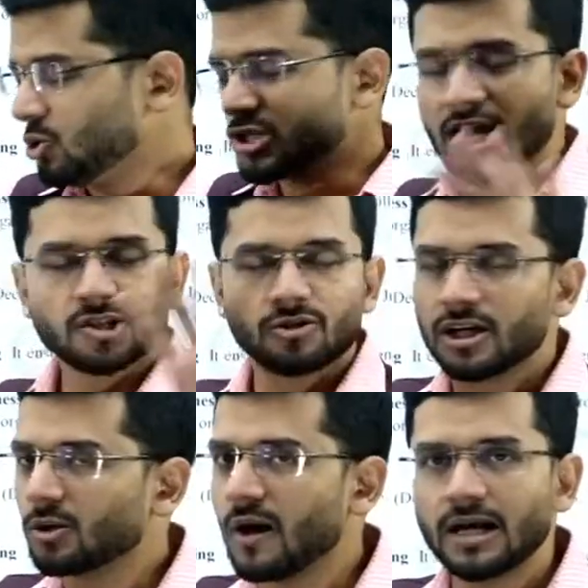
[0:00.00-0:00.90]
No
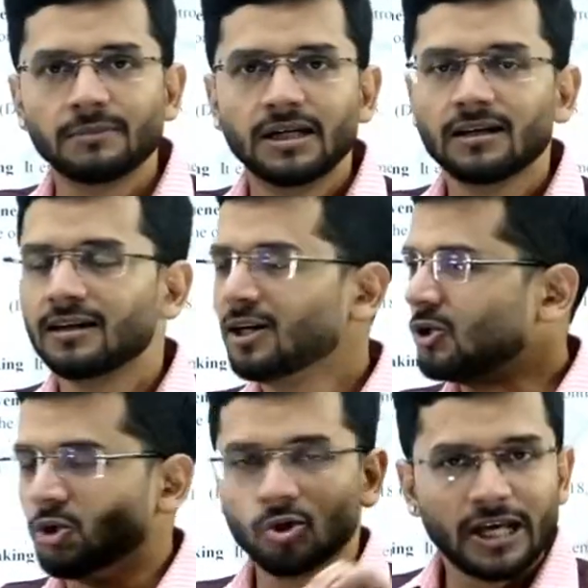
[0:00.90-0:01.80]
statutory requirement,
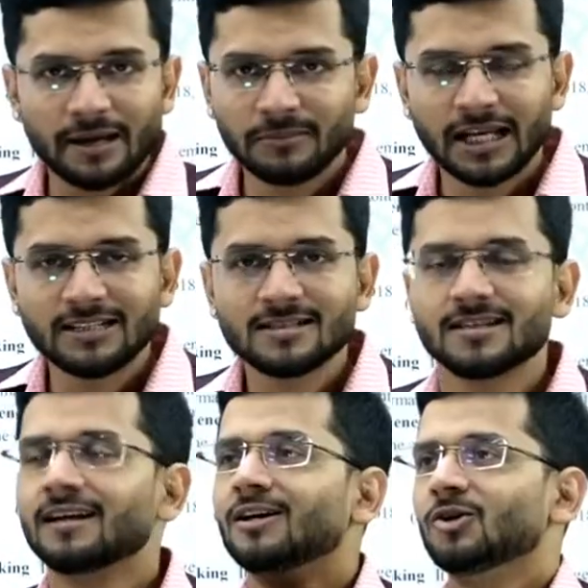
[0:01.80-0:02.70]
no
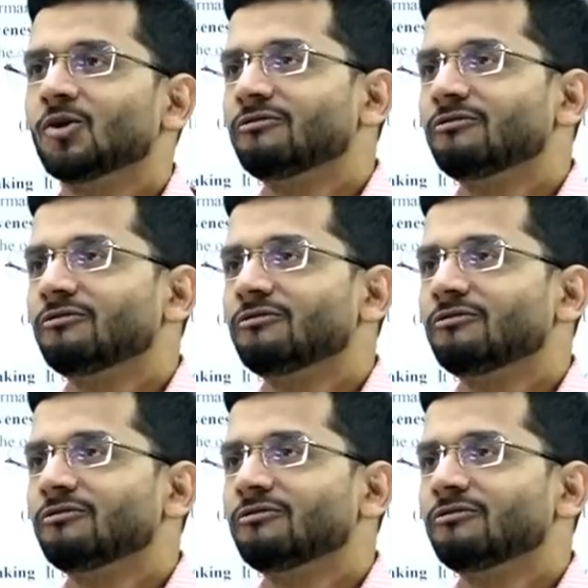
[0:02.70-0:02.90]
timelines,